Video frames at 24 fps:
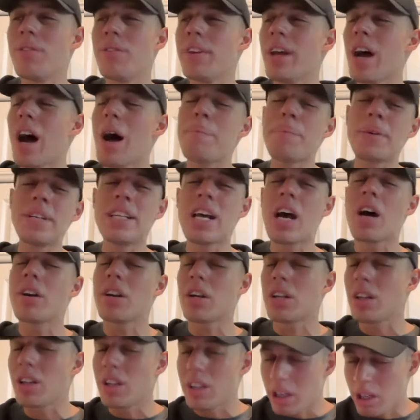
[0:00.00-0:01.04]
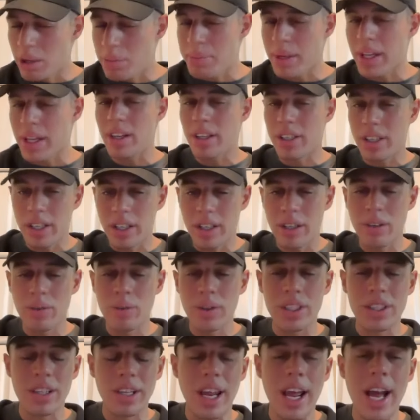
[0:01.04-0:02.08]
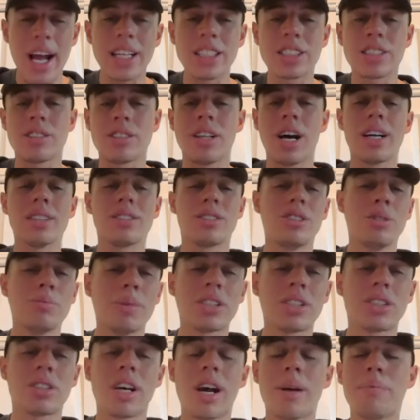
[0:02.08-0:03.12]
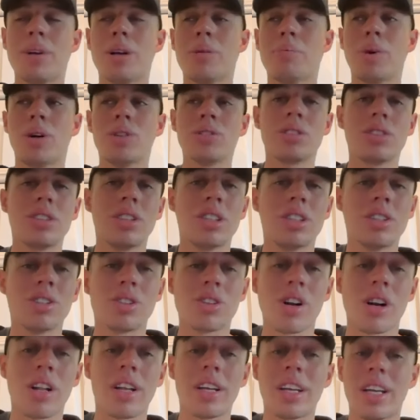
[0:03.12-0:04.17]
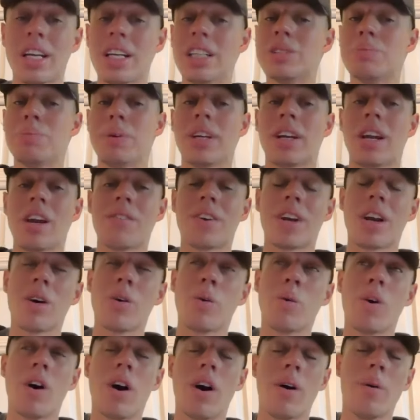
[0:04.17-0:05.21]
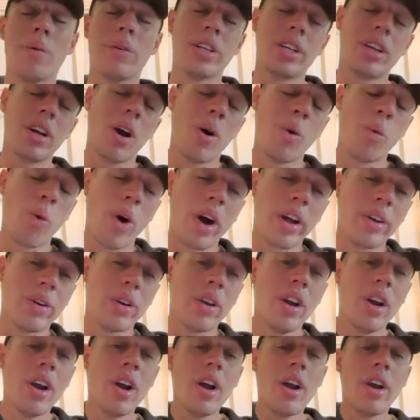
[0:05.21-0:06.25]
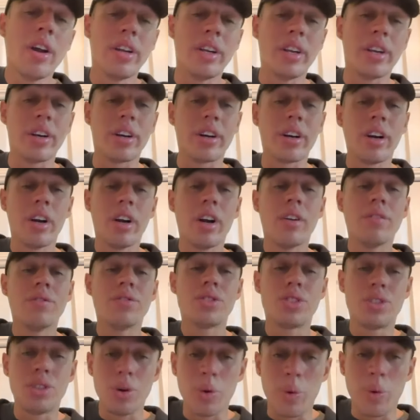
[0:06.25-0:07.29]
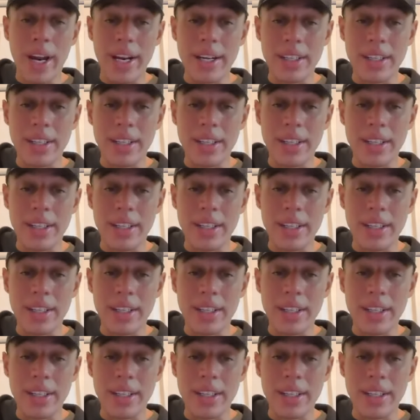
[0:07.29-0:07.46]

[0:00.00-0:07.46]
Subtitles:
up and down a little bit here with the Cats, not too much time here, mostly in Charlotte. He's been giving a one-year, two-way